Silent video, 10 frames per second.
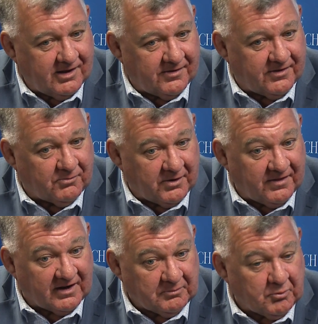in
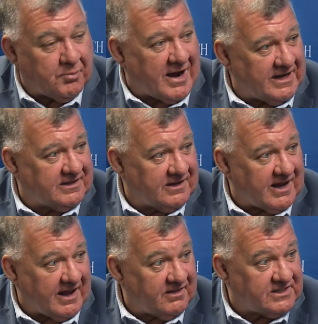the Liberal Party
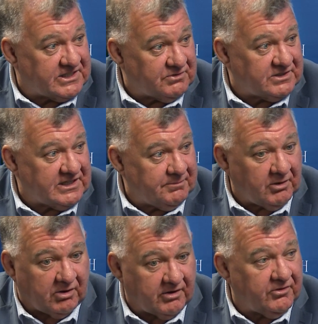today that seriously
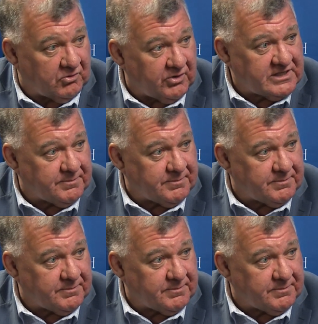belong in the Greens